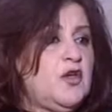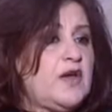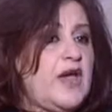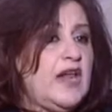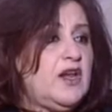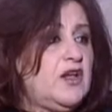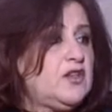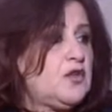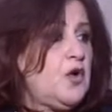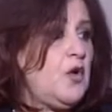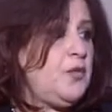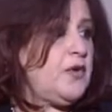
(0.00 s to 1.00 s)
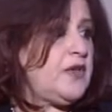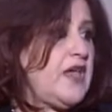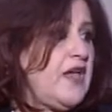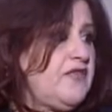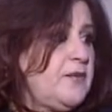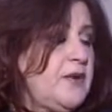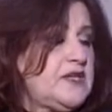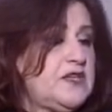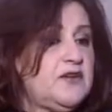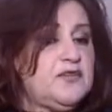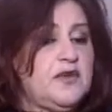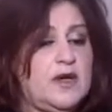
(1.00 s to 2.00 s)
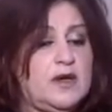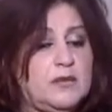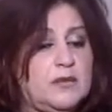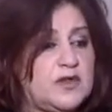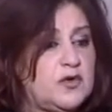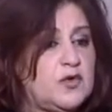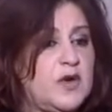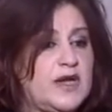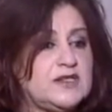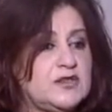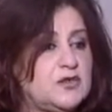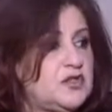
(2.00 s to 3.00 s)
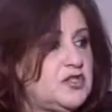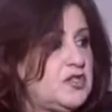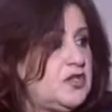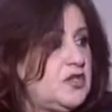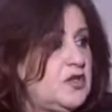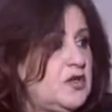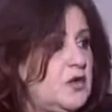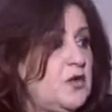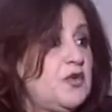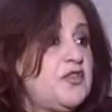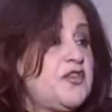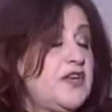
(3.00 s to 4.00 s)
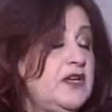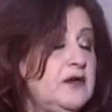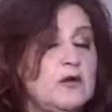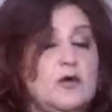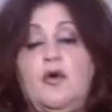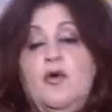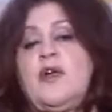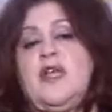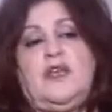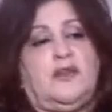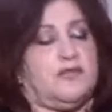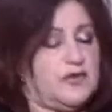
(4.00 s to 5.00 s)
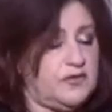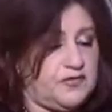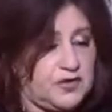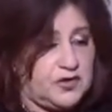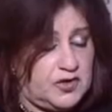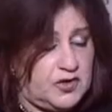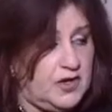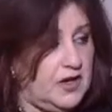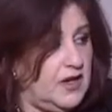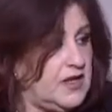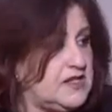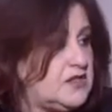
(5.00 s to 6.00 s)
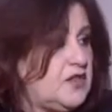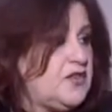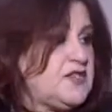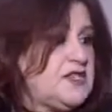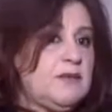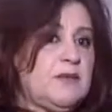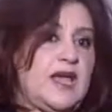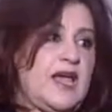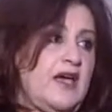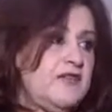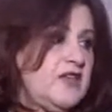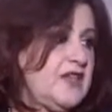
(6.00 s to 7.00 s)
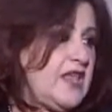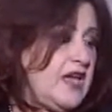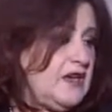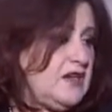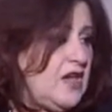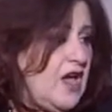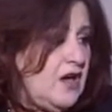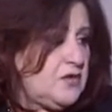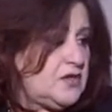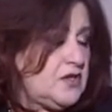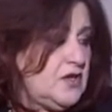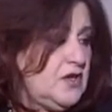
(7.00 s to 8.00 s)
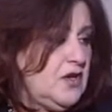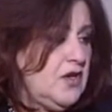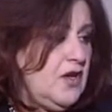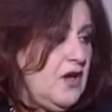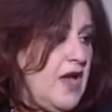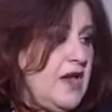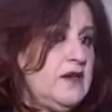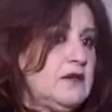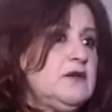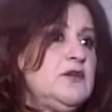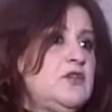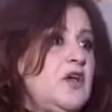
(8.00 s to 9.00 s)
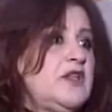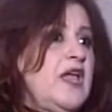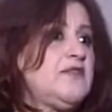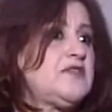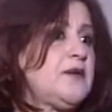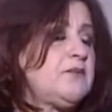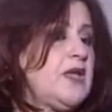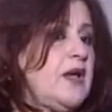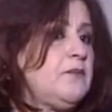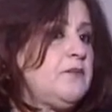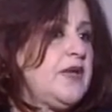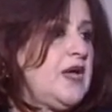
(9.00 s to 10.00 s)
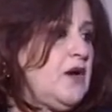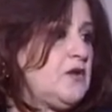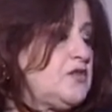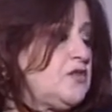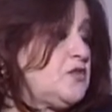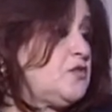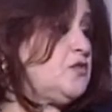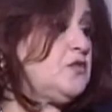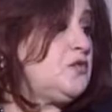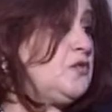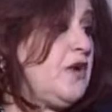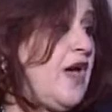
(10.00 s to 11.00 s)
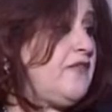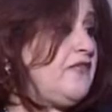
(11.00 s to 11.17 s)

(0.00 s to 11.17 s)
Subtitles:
You cannot cope with everybody. If a mother who has 2 children or 3 or even 4, it's not the same like having 10 in the house. And you don't have sometimes big houses to have.